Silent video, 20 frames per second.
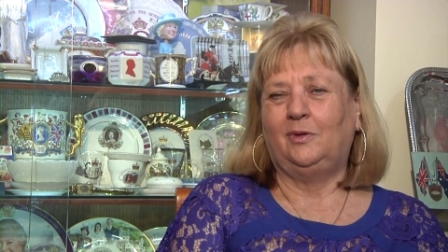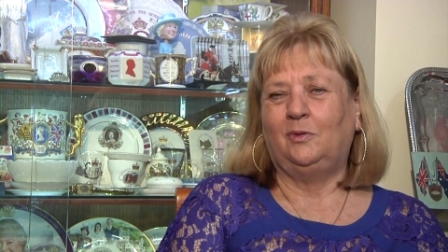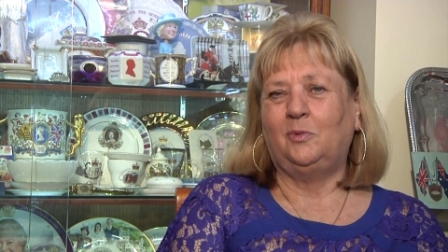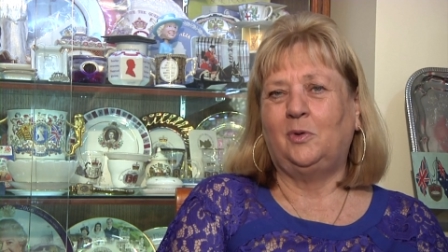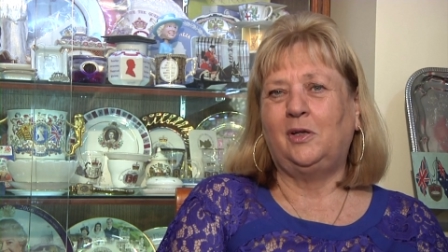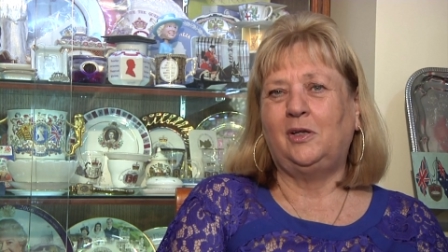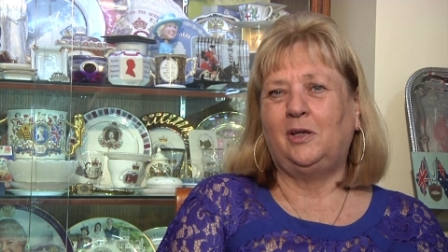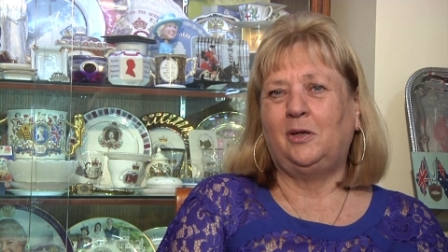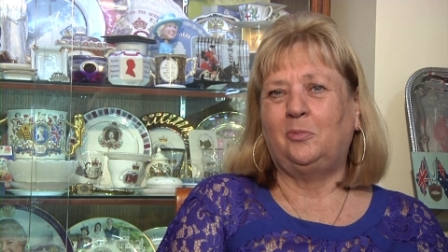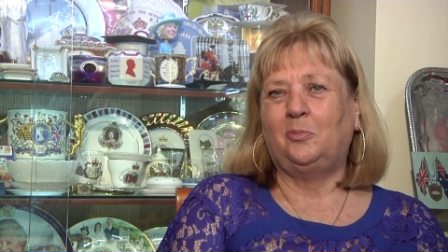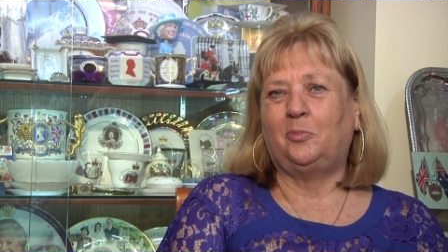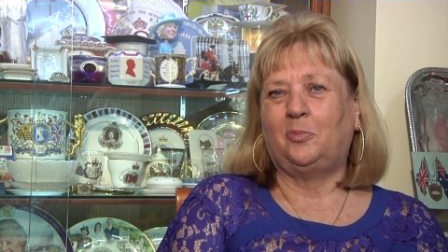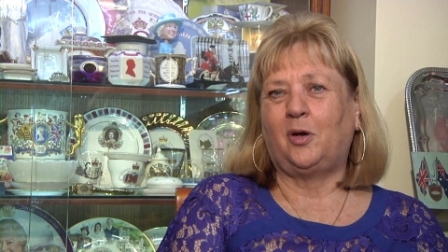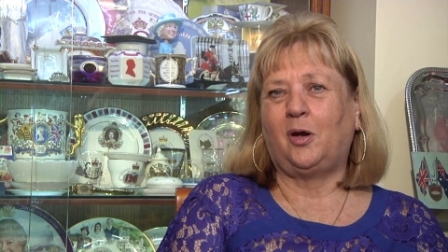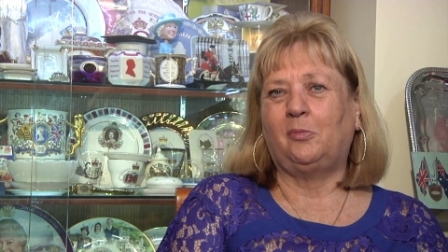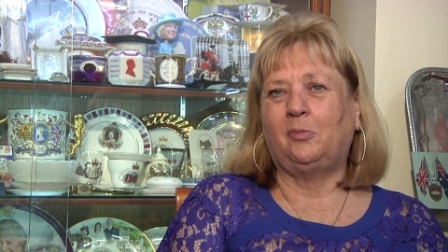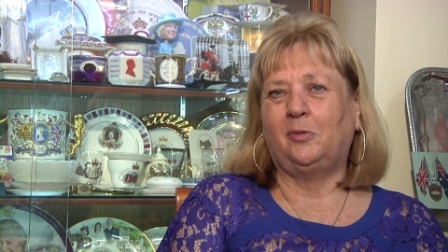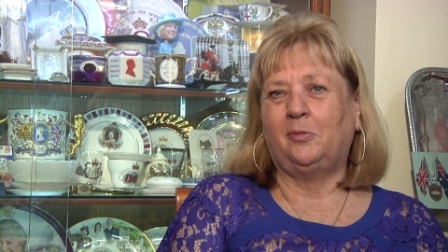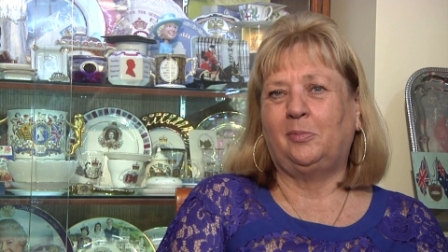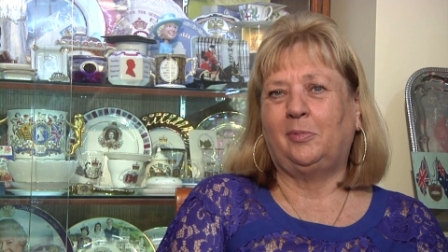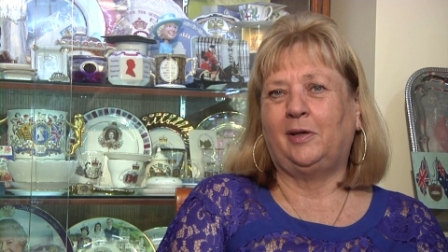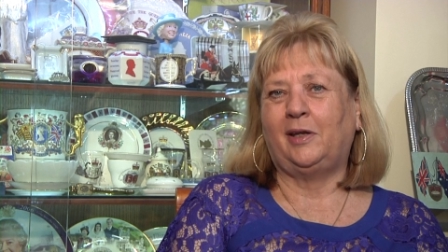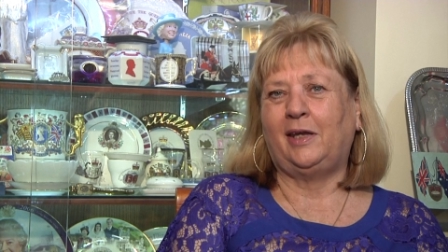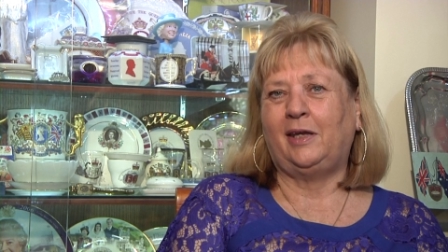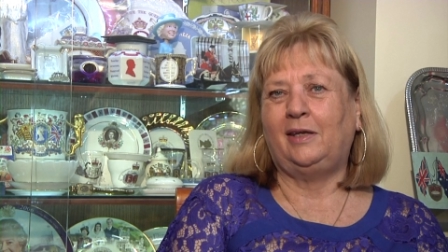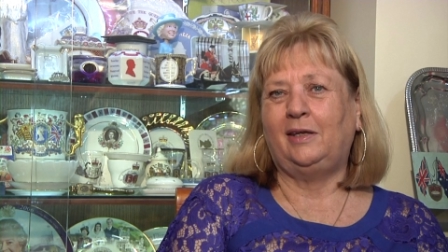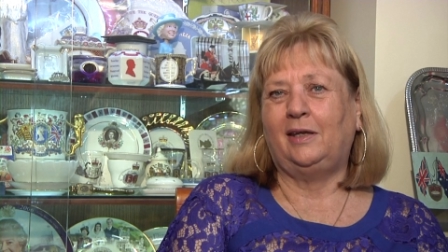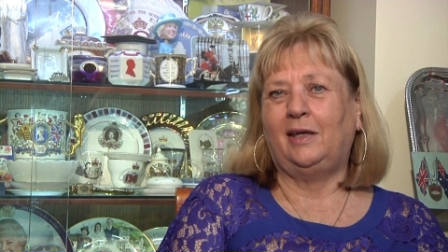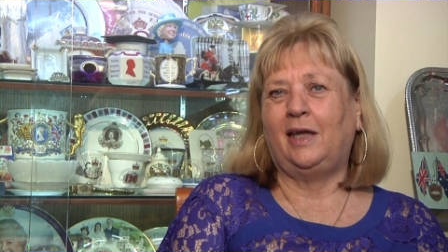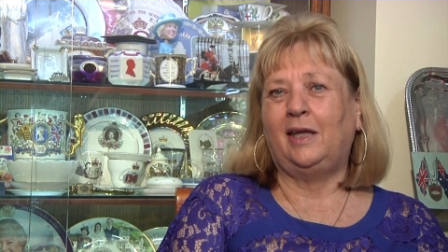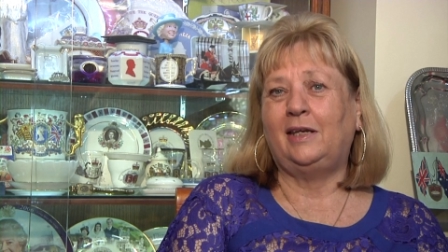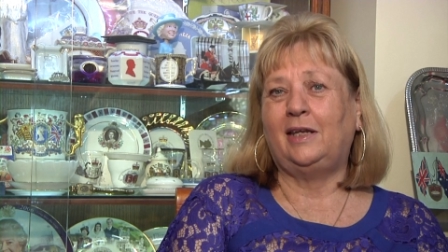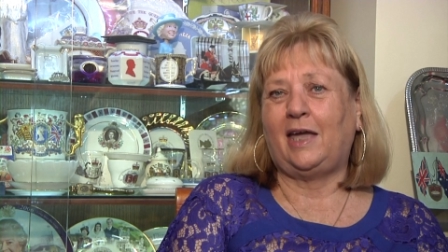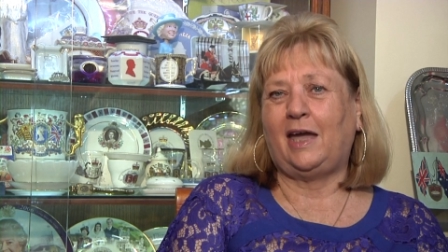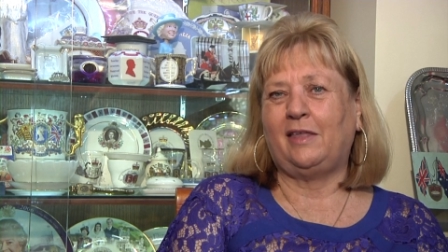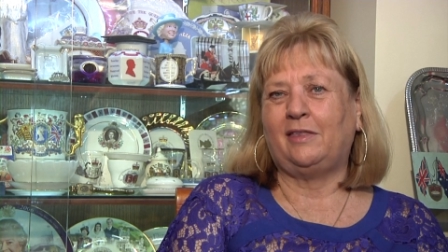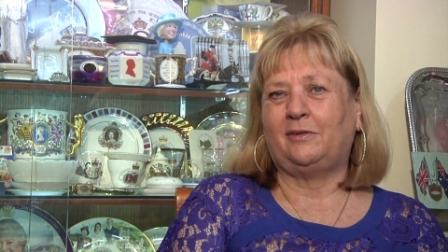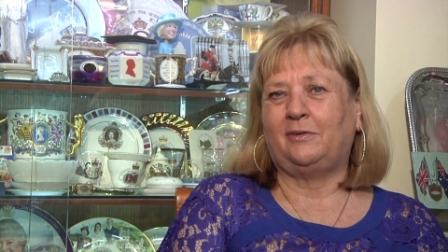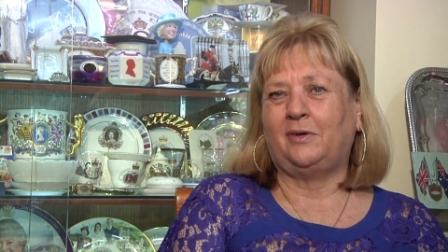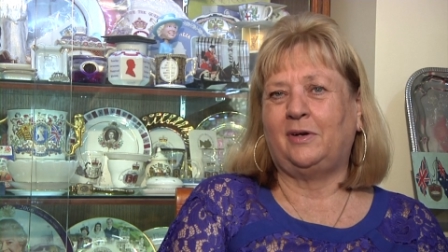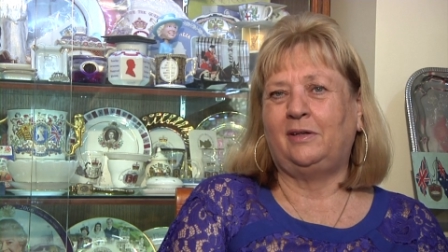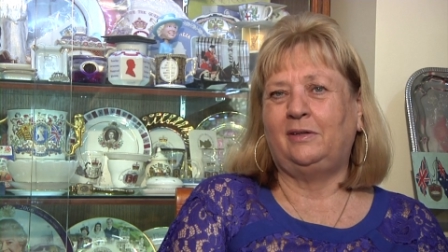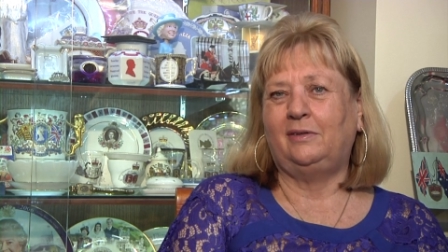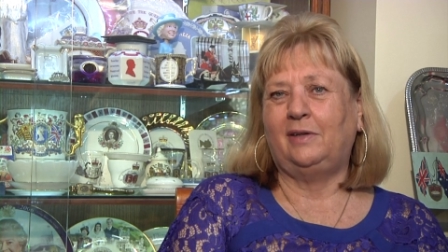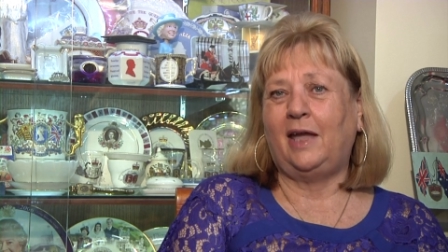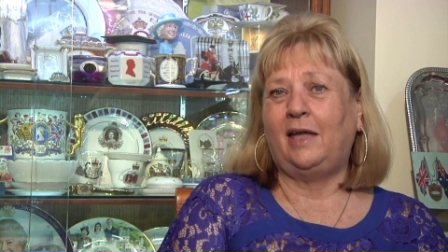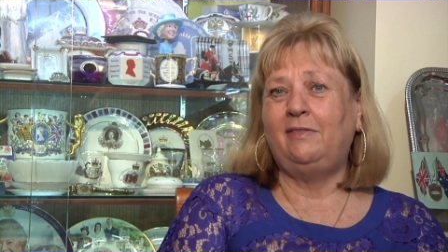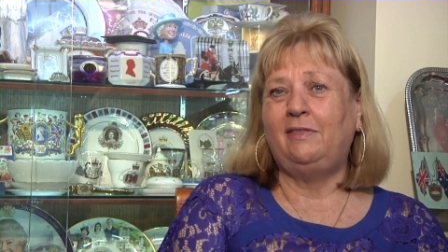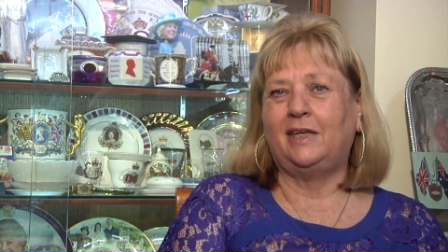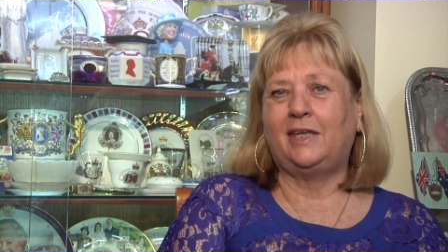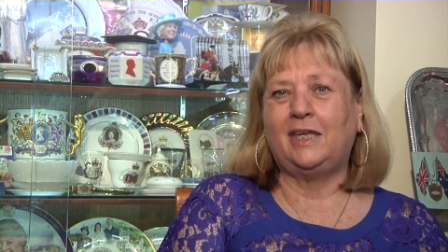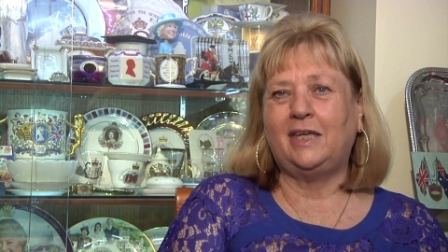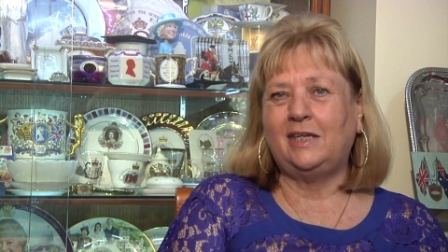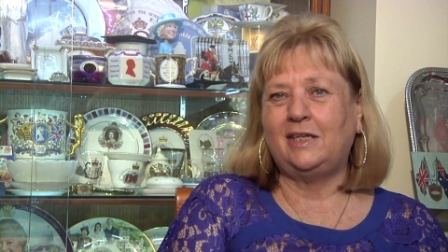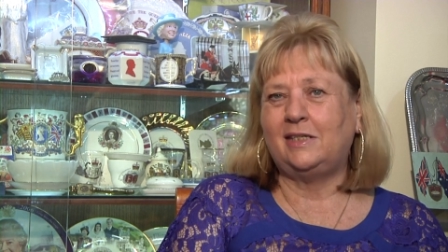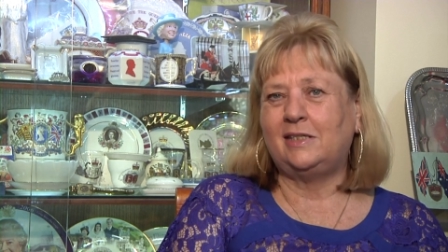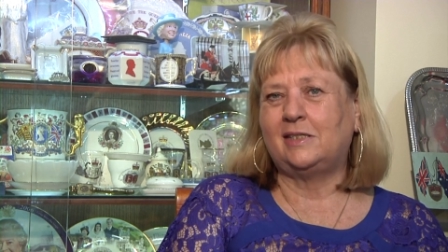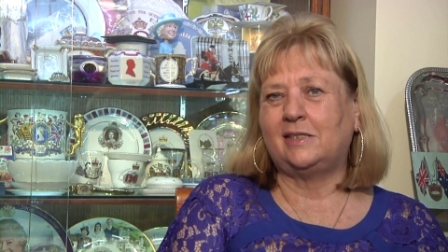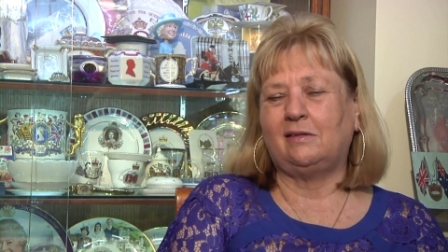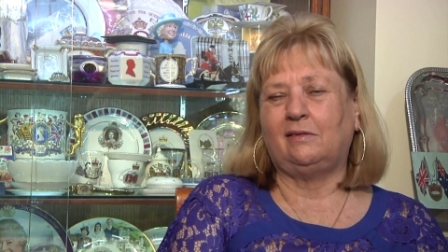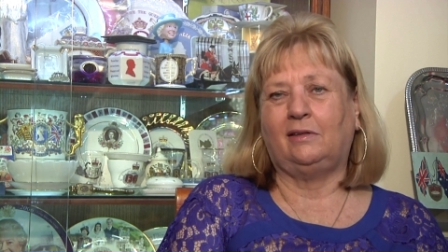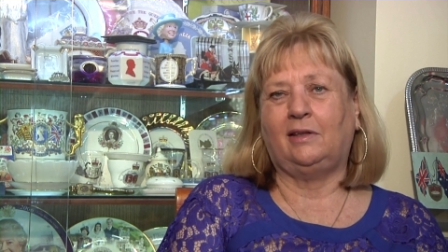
William probably and Catherine and the kids.